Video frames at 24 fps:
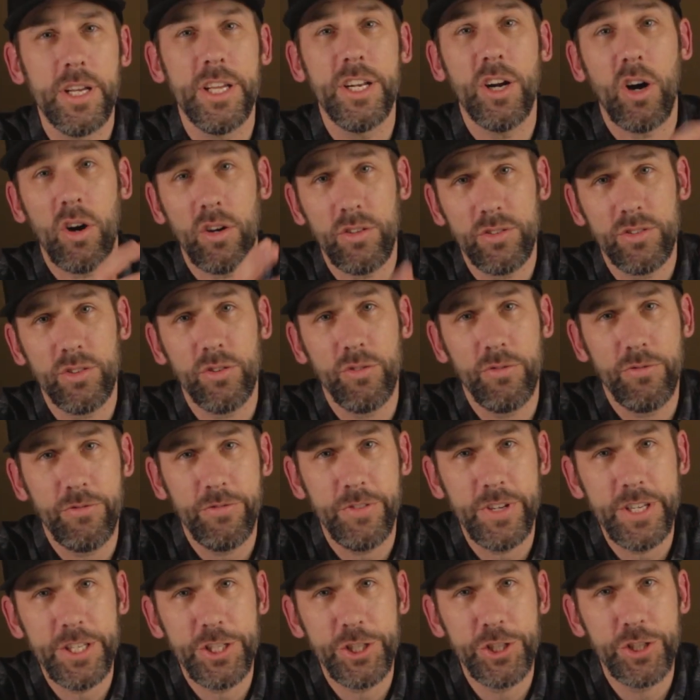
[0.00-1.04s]
It also
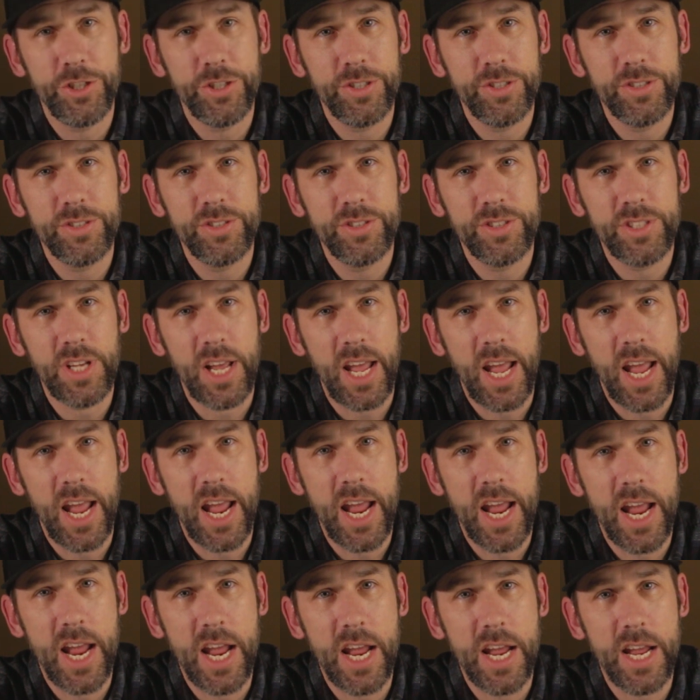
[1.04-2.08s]
features
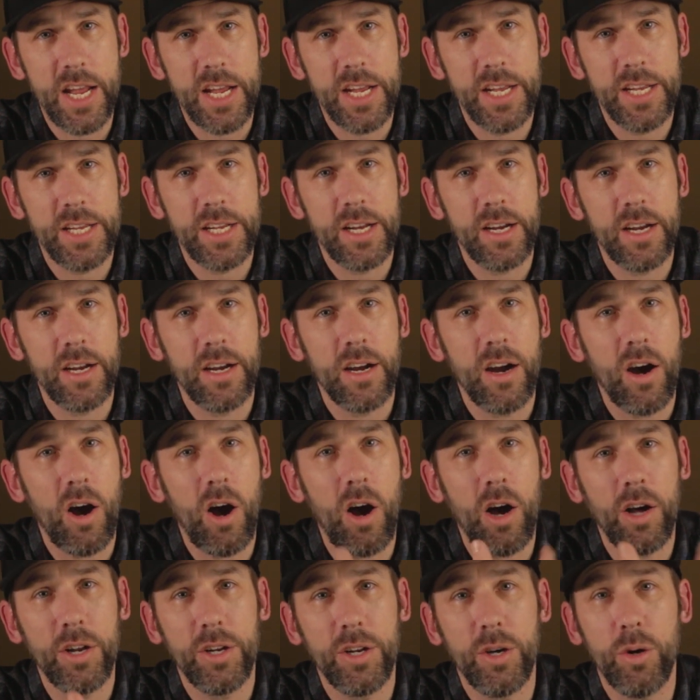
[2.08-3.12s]
a
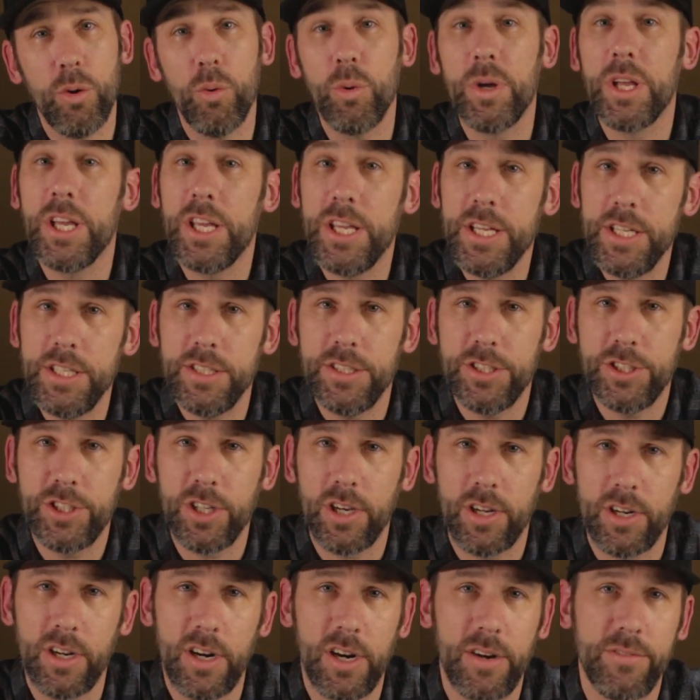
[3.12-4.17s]
auto heat
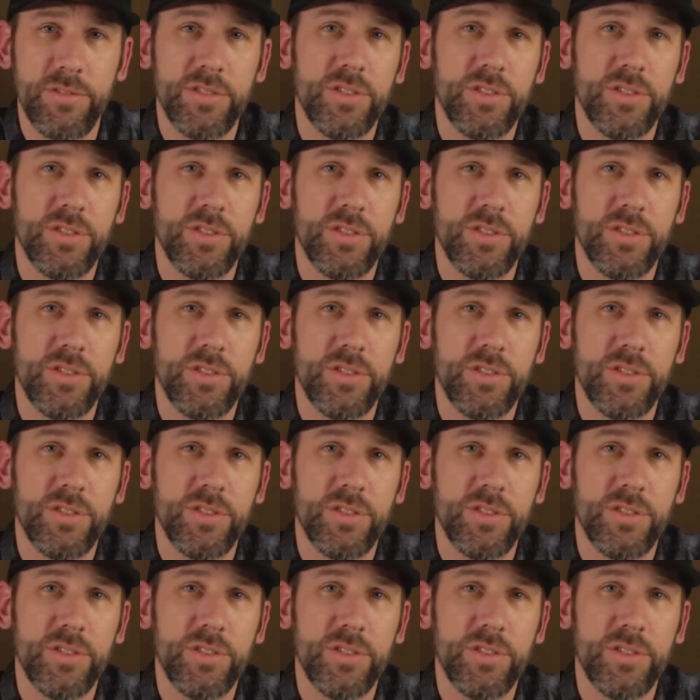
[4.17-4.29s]
shutoff.